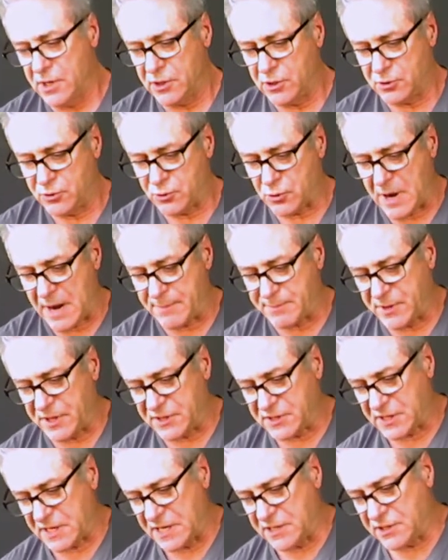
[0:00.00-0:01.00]
you drop
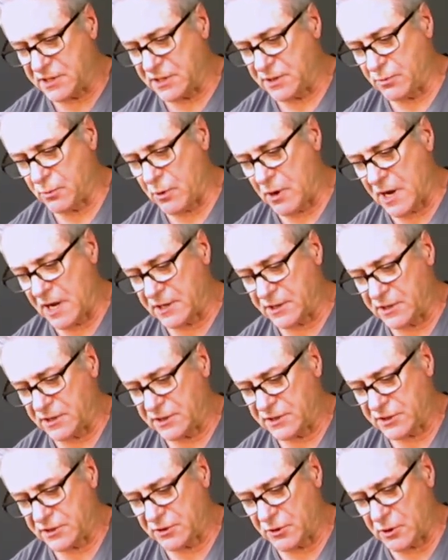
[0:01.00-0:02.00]
this into the water
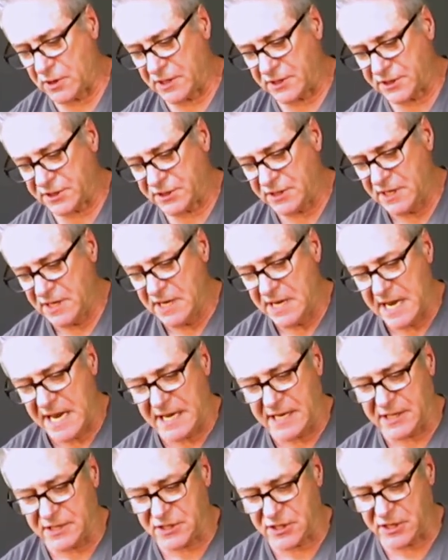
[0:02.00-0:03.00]
source
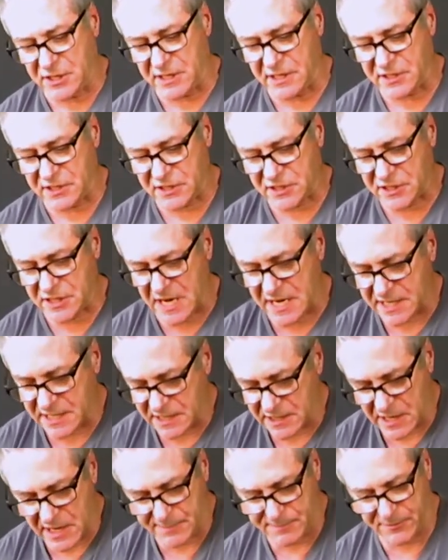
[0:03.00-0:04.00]
and it's going to suck
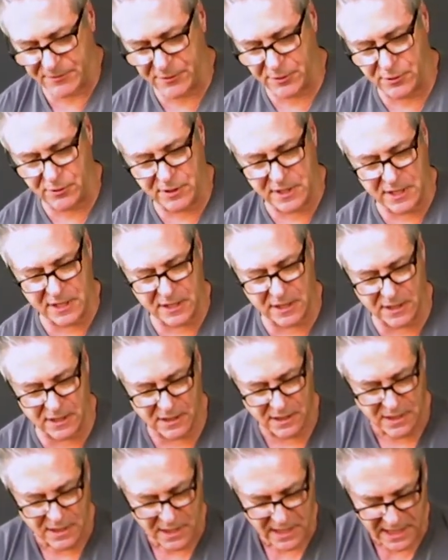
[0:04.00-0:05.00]
it up through
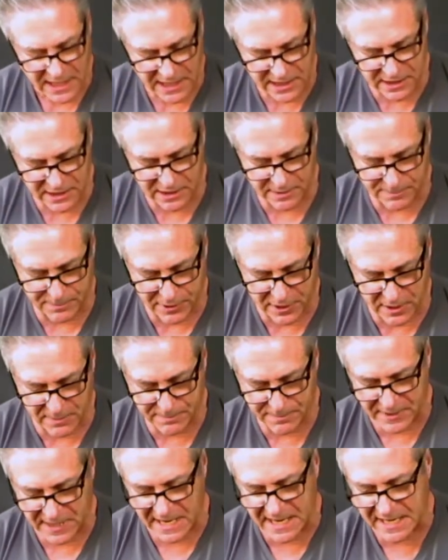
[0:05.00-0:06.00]
here into the
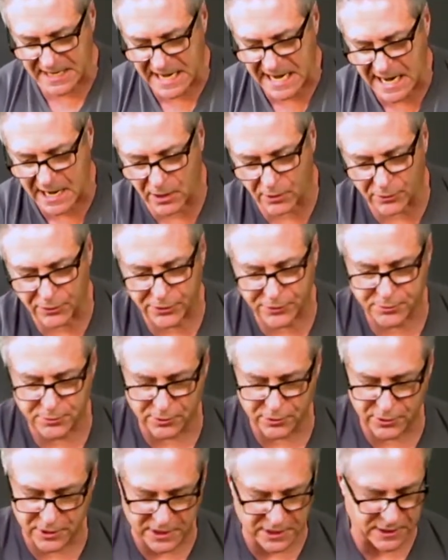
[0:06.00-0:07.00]
pump and out
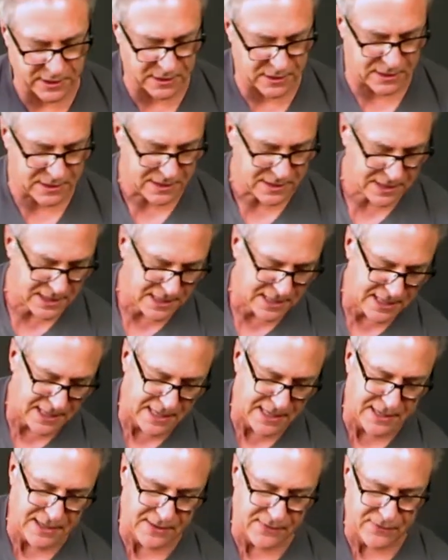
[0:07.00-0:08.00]
through here.
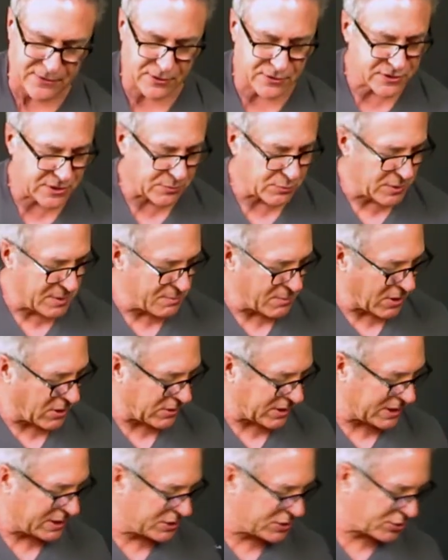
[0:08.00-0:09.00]
There's a
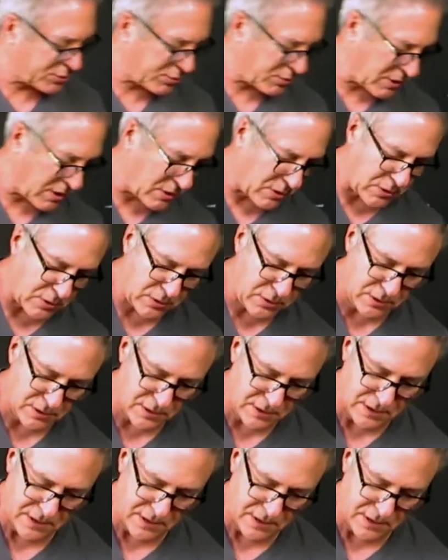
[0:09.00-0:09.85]
remote control